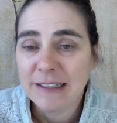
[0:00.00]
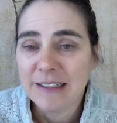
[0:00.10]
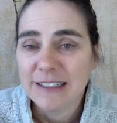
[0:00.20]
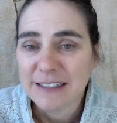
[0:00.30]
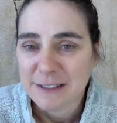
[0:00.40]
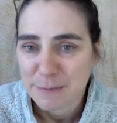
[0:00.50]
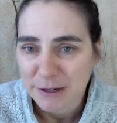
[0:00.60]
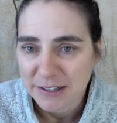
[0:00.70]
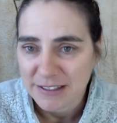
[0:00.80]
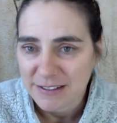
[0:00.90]

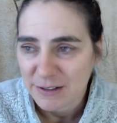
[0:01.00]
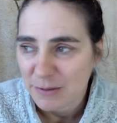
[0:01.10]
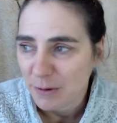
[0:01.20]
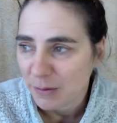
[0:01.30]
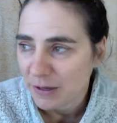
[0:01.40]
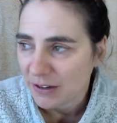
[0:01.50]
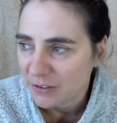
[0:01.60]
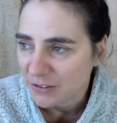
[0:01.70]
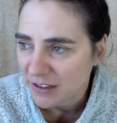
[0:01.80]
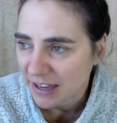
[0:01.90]
experience? So the more we
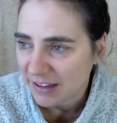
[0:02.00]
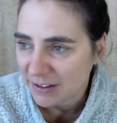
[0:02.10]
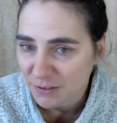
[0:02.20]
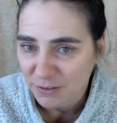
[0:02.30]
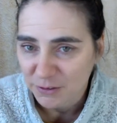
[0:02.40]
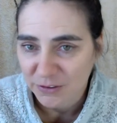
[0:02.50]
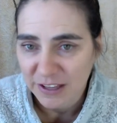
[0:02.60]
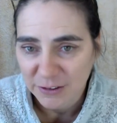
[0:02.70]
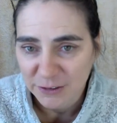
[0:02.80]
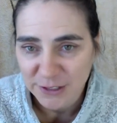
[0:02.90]
understand universal
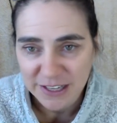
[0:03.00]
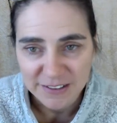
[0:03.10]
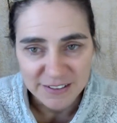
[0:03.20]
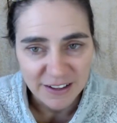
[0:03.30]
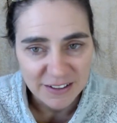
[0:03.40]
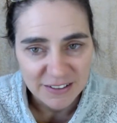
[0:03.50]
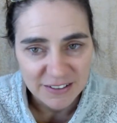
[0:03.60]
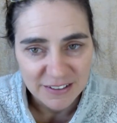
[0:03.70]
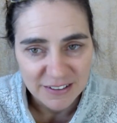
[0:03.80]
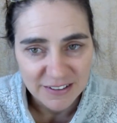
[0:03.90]
energy as
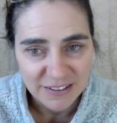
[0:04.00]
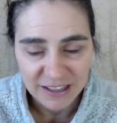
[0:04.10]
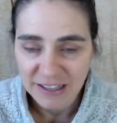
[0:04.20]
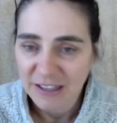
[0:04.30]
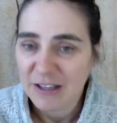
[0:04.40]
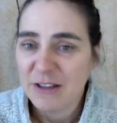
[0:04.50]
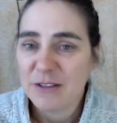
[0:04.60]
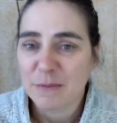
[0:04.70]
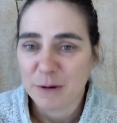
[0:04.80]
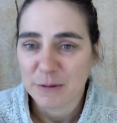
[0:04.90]
such,
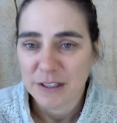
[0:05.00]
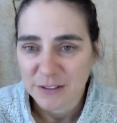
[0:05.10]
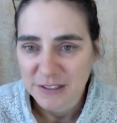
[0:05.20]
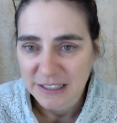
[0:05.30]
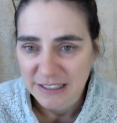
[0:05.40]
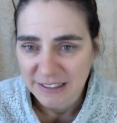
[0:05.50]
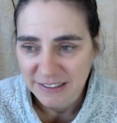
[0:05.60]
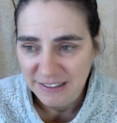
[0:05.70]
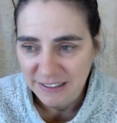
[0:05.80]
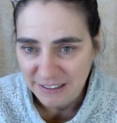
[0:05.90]
the more we
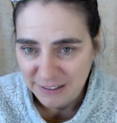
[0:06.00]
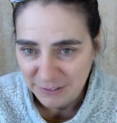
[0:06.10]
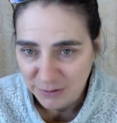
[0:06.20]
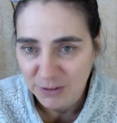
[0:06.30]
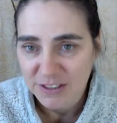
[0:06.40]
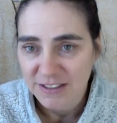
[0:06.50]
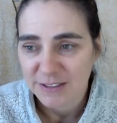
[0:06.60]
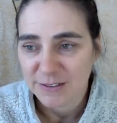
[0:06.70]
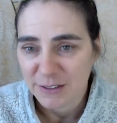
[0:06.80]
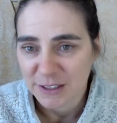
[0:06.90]
understand the forces
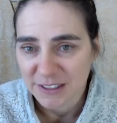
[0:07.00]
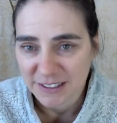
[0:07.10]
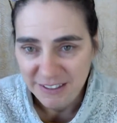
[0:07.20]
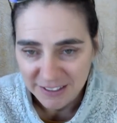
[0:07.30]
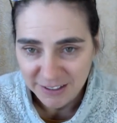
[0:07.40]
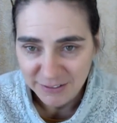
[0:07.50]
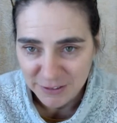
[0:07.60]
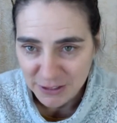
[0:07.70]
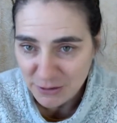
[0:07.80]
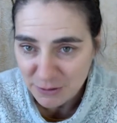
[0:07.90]
of the
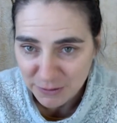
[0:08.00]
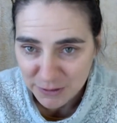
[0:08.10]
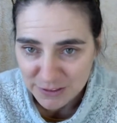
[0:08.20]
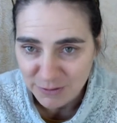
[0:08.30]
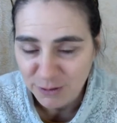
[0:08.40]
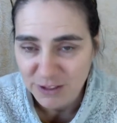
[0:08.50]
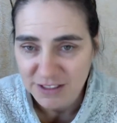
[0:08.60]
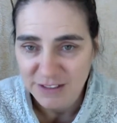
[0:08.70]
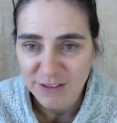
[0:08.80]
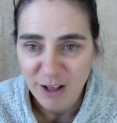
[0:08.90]
universe, the
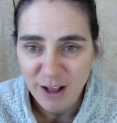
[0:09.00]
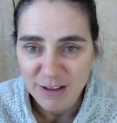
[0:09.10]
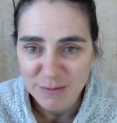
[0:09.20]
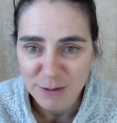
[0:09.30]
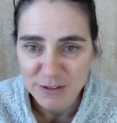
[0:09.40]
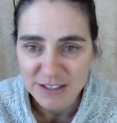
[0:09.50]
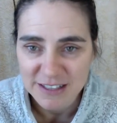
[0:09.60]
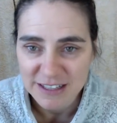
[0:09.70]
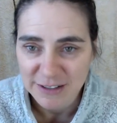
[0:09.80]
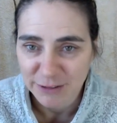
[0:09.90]
forces of the cosmos as
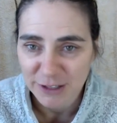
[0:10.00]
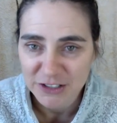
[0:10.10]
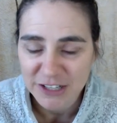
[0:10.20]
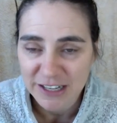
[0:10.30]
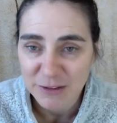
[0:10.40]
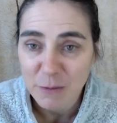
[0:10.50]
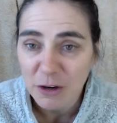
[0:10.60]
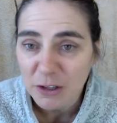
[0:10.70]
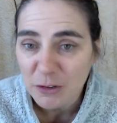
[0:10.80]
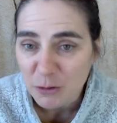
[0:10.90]
they differentiate, the more
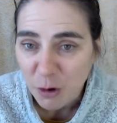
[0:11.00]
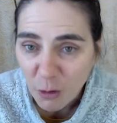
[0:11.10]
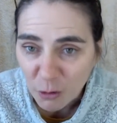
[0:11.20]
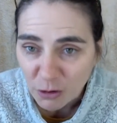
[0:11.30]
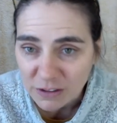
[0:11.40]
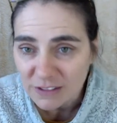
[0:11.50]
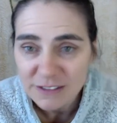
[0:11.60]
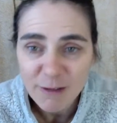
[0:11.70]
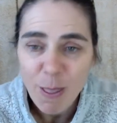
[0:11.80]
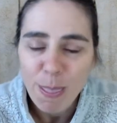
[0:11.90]
control.
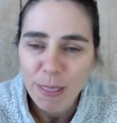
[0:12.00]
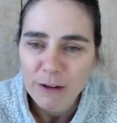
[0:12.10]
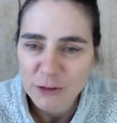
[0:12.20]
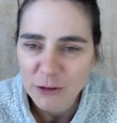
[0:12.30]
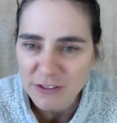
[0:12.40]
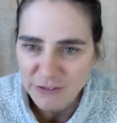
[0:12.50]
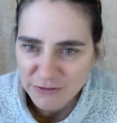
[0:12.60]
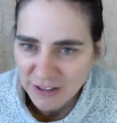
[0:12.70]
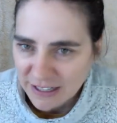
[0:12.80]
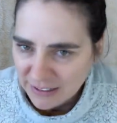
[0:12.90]
Control is a
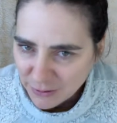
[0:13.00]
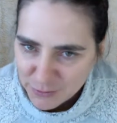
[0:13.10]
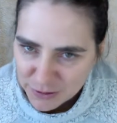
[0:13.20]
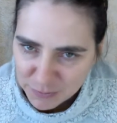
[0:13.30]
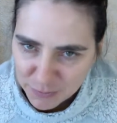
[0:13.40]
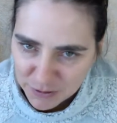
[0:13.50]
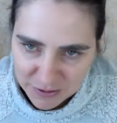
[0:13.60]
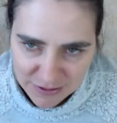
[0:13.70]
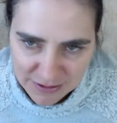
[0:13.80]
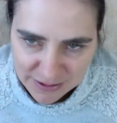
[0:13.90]
funny loaded
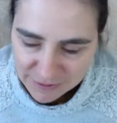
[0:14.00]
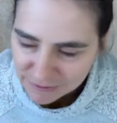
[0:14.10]
word, isn't it?